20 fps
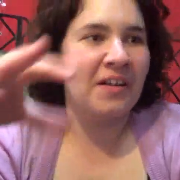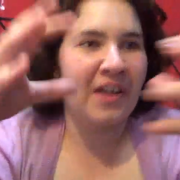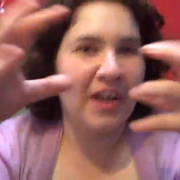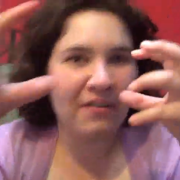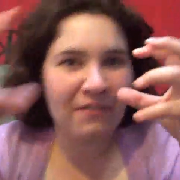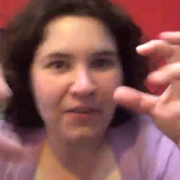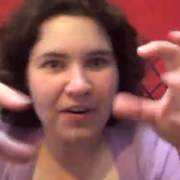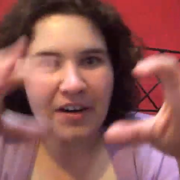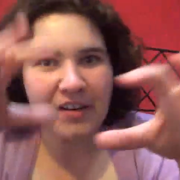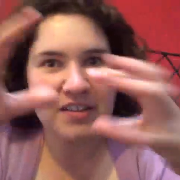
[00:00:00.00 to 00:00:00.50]

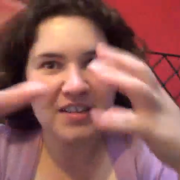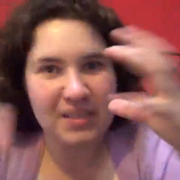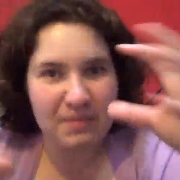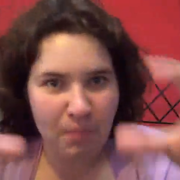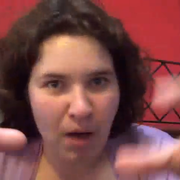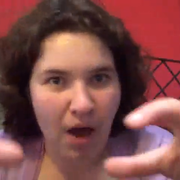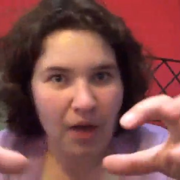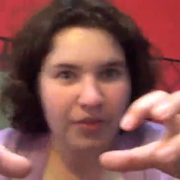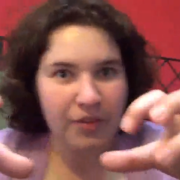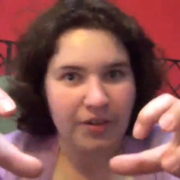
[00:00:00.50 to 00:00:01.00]
Cover and
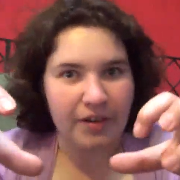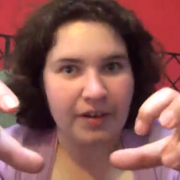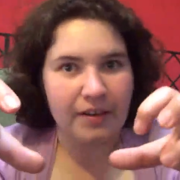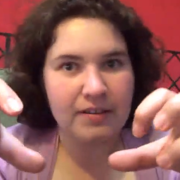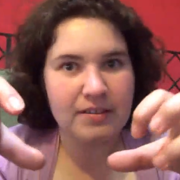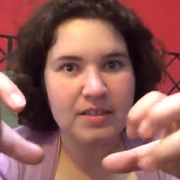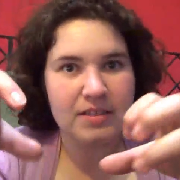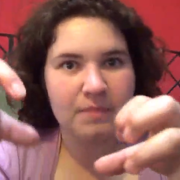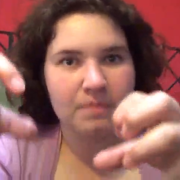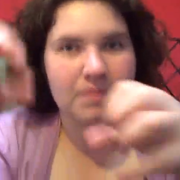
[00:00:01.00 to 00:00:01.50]
smother it.
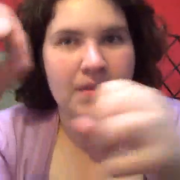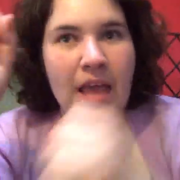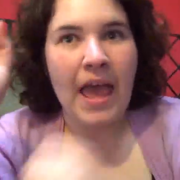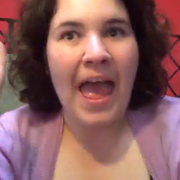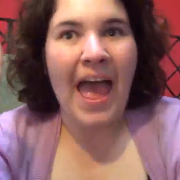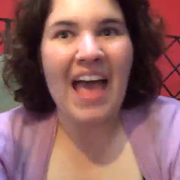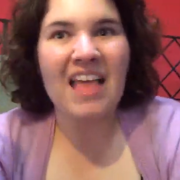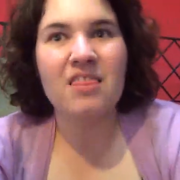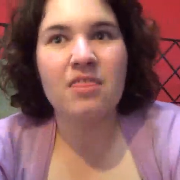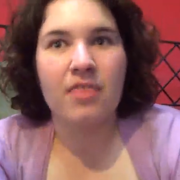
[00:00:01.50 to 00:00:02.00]

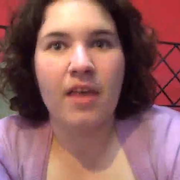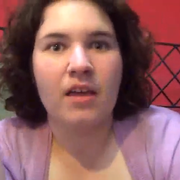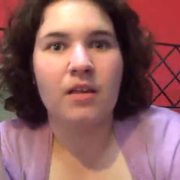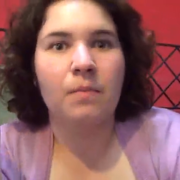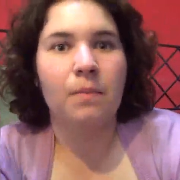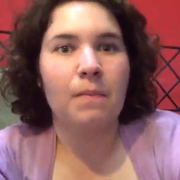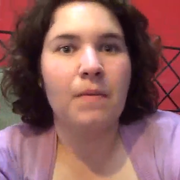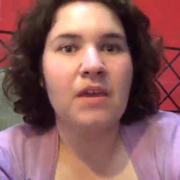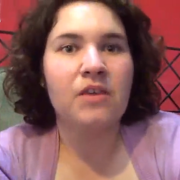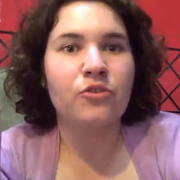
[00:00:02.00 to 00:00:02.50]
And
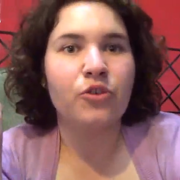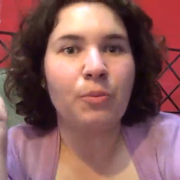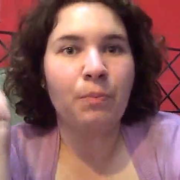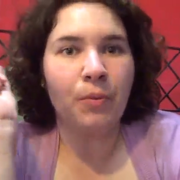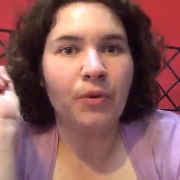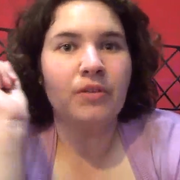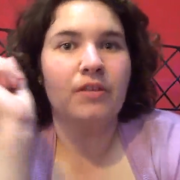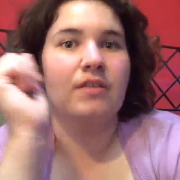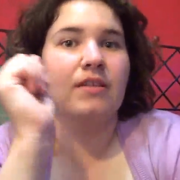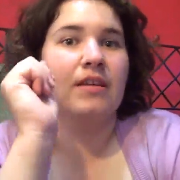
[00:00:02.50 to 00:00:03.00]
then either
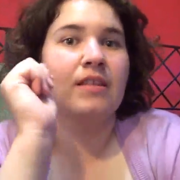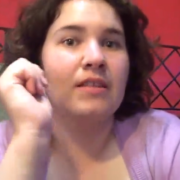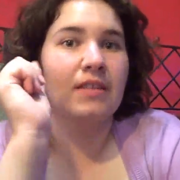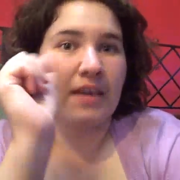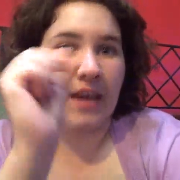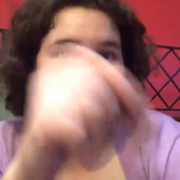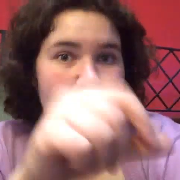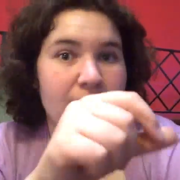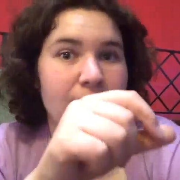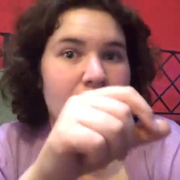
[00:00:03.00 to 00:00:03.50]
put it in
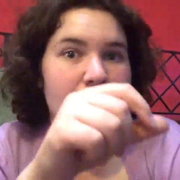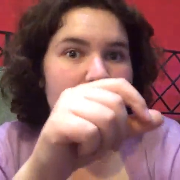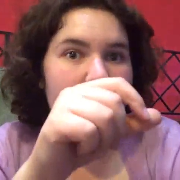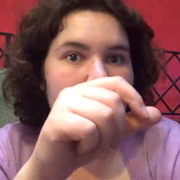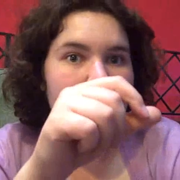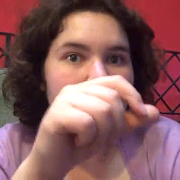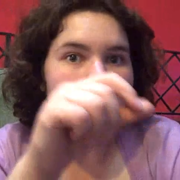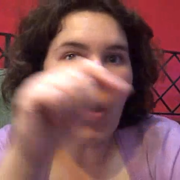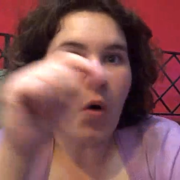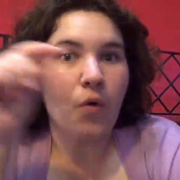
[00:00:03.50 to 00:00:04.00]
the oven
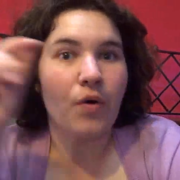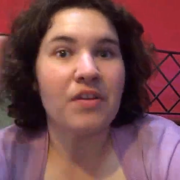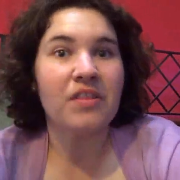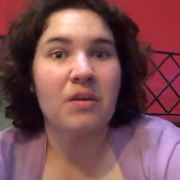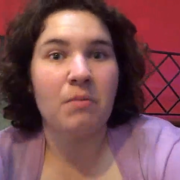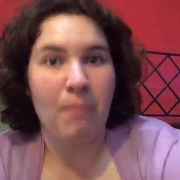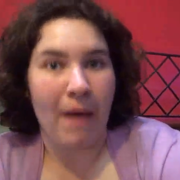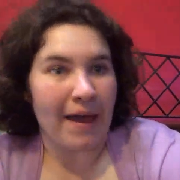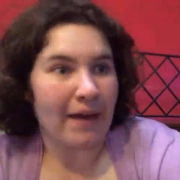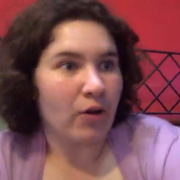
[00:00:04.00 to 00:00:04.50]
or in
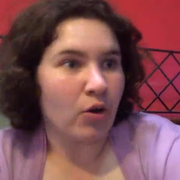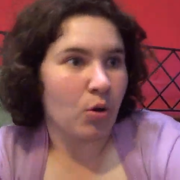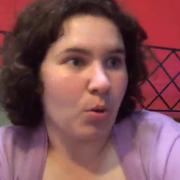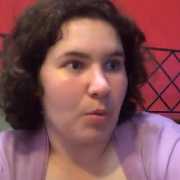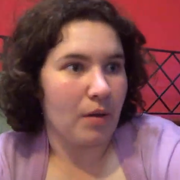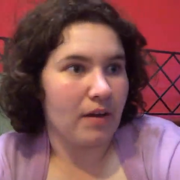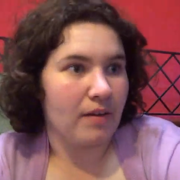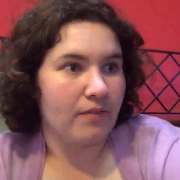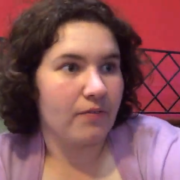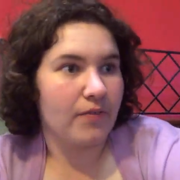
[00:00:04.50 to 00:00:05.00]
the
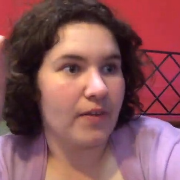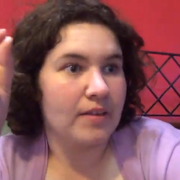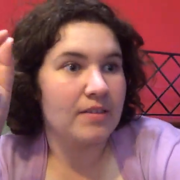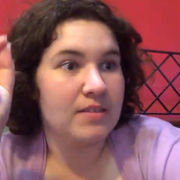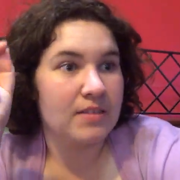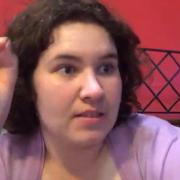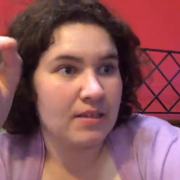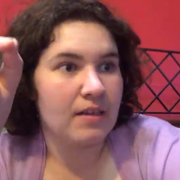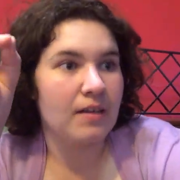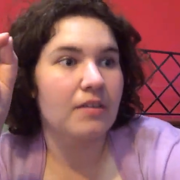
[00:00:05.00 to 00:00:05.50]
microwave
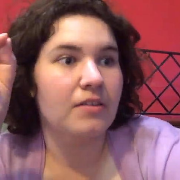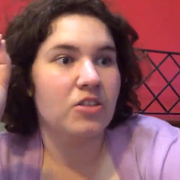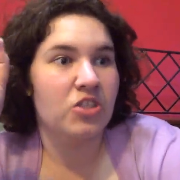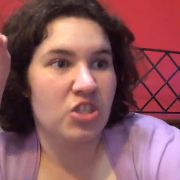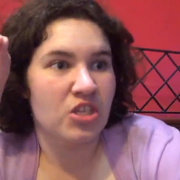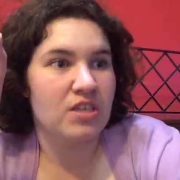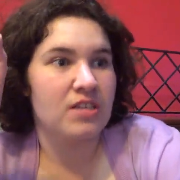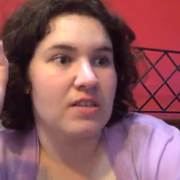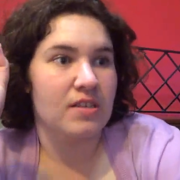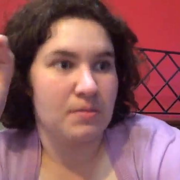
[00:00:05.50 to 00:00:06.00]
until the
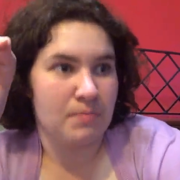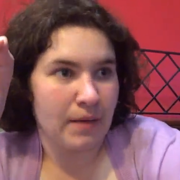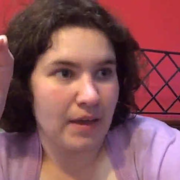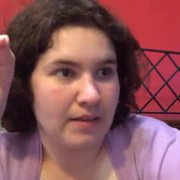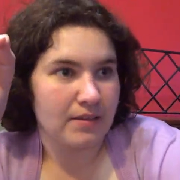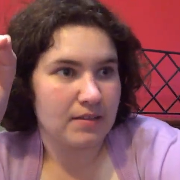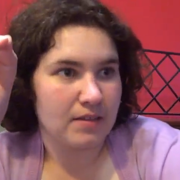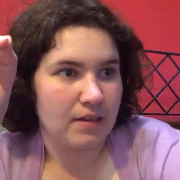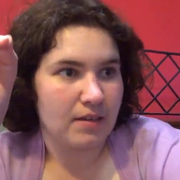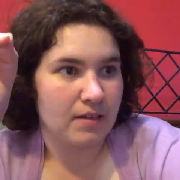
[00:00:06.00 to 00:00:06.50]
cheese is
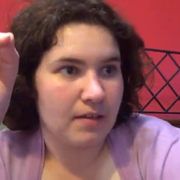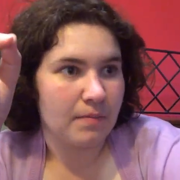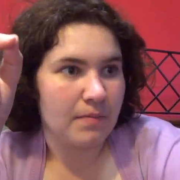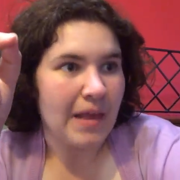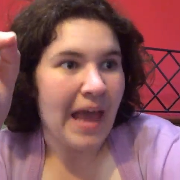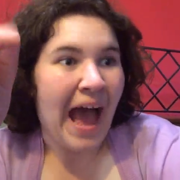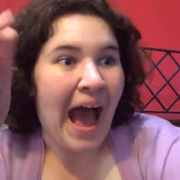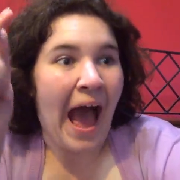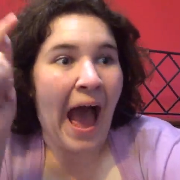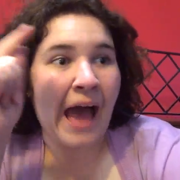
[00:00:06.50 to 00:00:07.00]
melted.
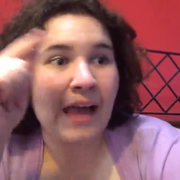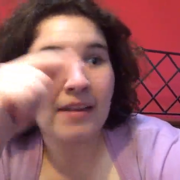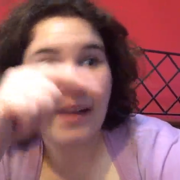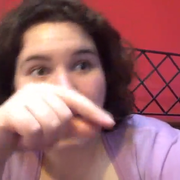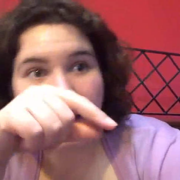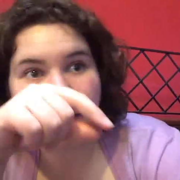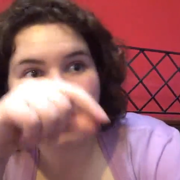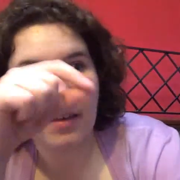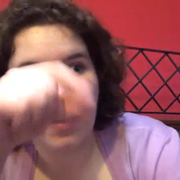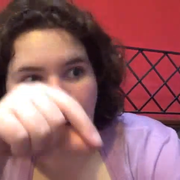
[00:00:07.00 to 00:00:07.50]
I
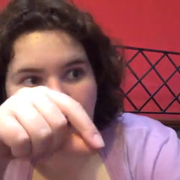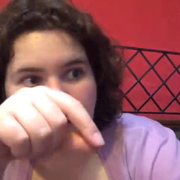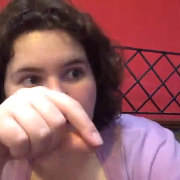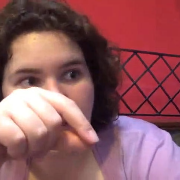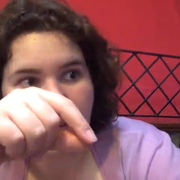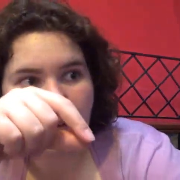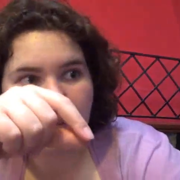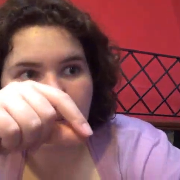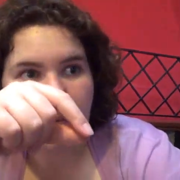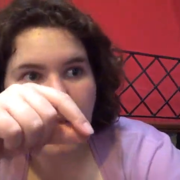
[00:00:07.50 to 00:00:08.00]
like the
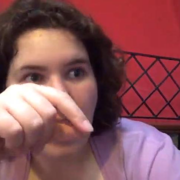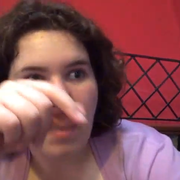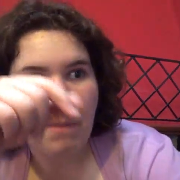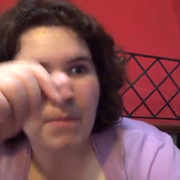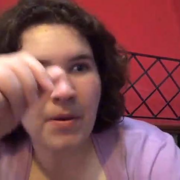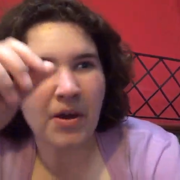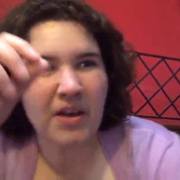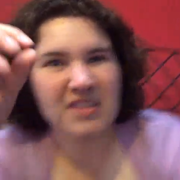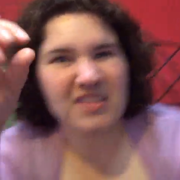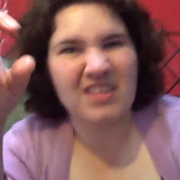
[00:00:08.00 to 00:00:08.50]
oven
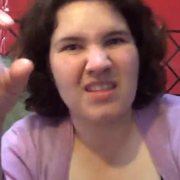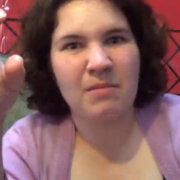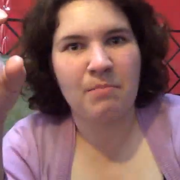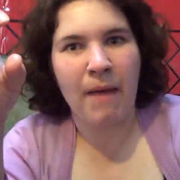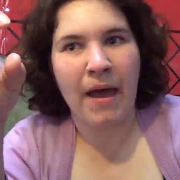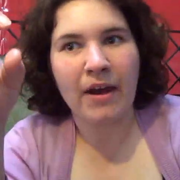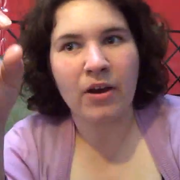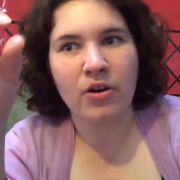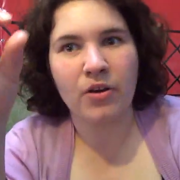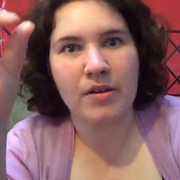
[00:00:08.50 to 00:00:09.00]
because in the
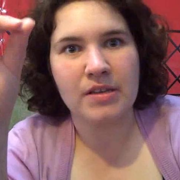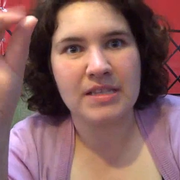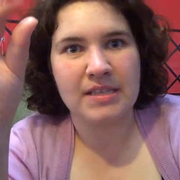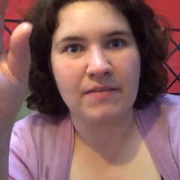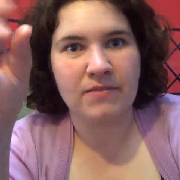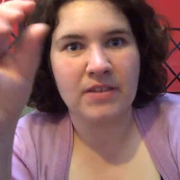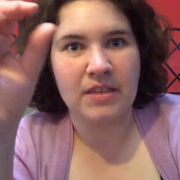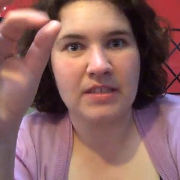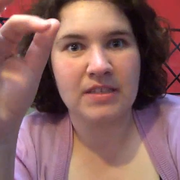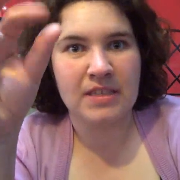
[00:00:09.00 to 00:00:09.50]
microwave
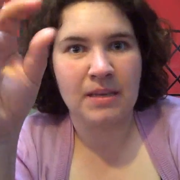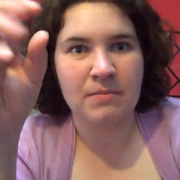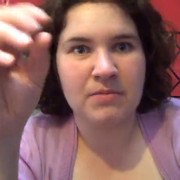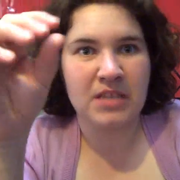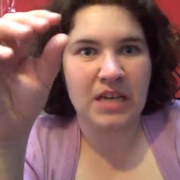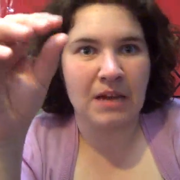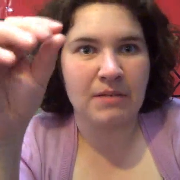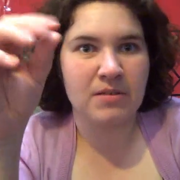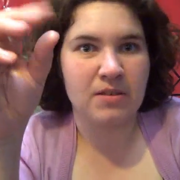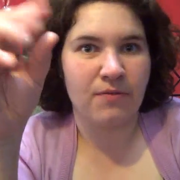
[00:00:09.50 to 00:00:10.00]

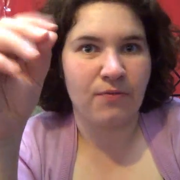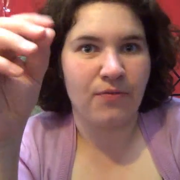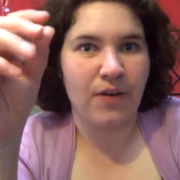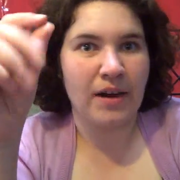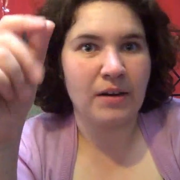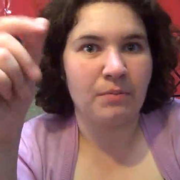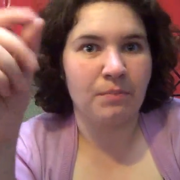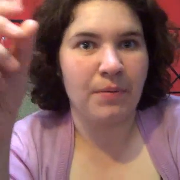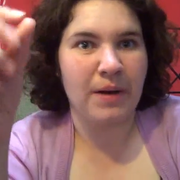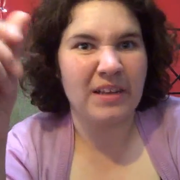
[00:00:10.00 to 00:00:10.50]
sometimes the
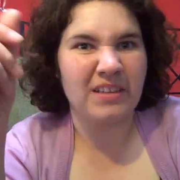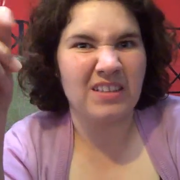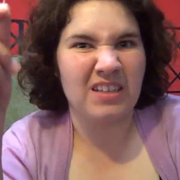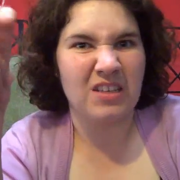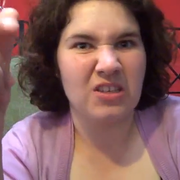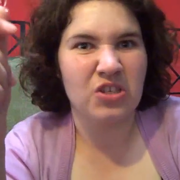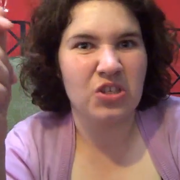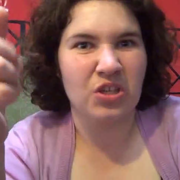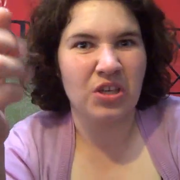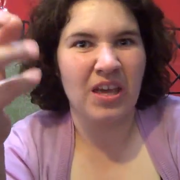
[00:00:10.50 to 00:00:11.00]
fried bread
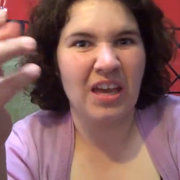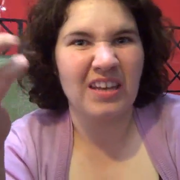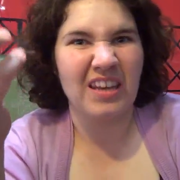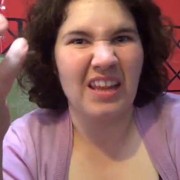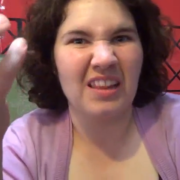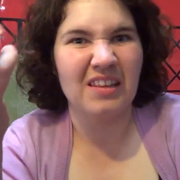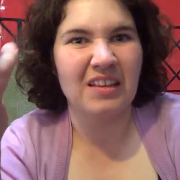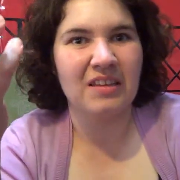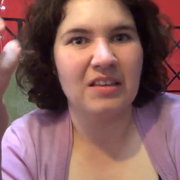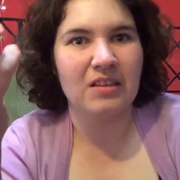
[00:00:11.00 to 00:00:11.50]
tends to get
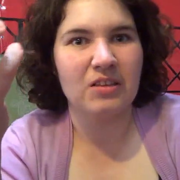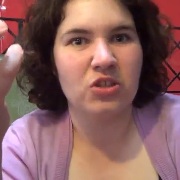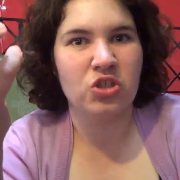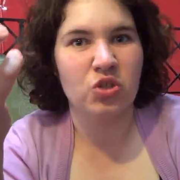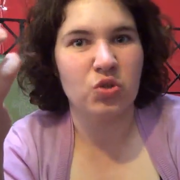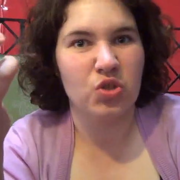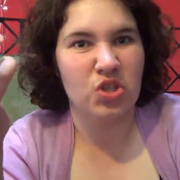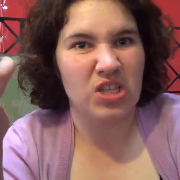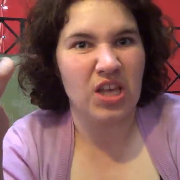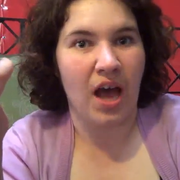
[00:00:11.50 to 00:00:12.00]
a little
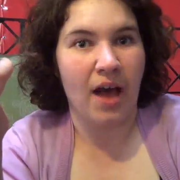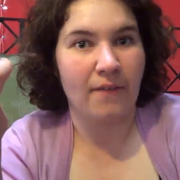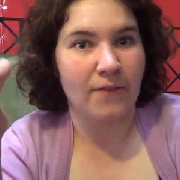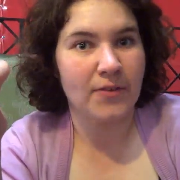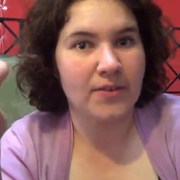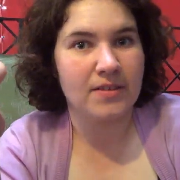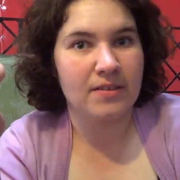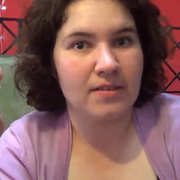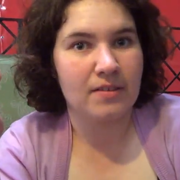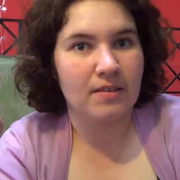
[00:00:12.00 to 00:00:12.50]
too
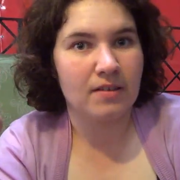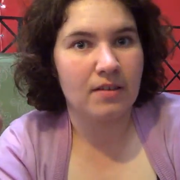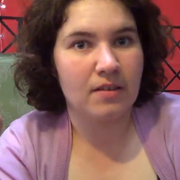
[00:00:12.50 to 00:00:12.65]
soft.